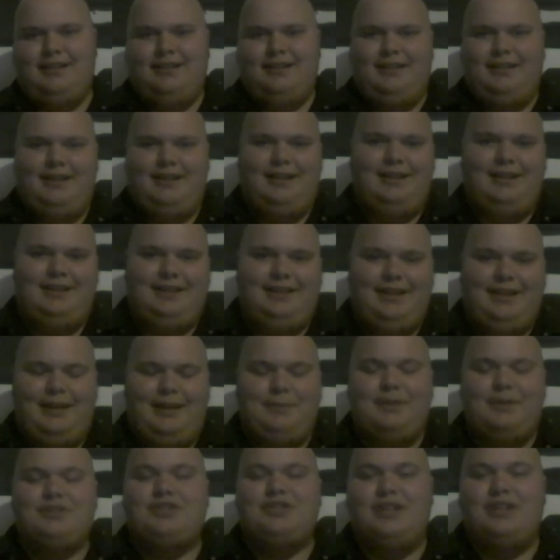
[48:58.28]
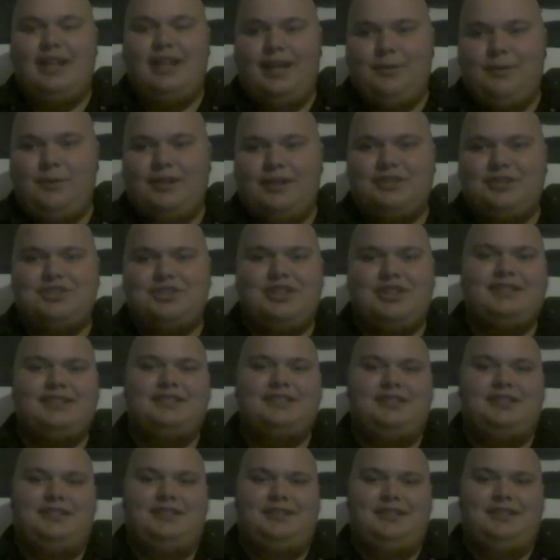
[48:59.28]
Again, I mentioned Nate
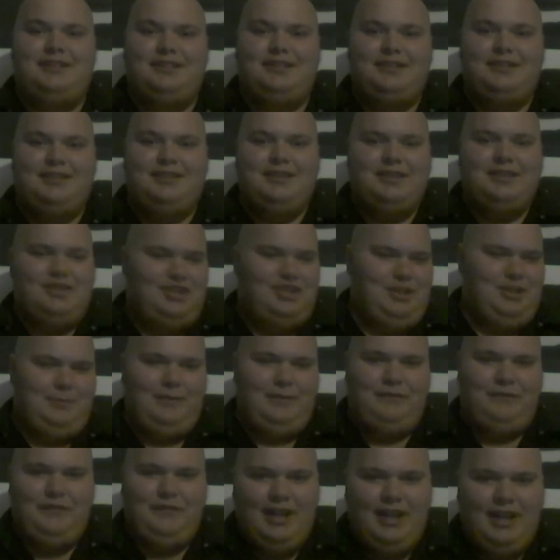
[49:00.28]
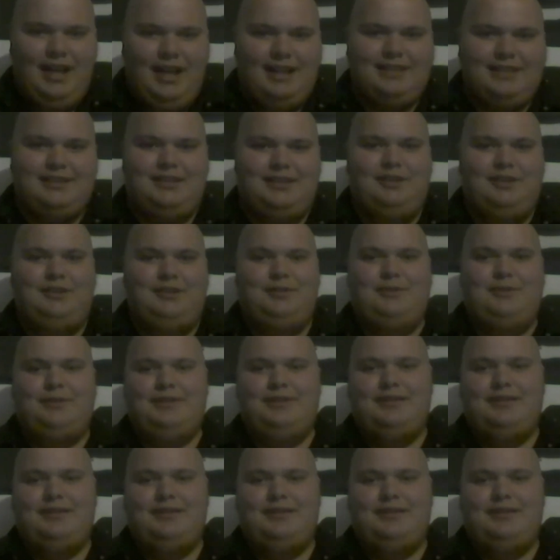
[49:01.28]
Winchester, Jimmy Fiasco.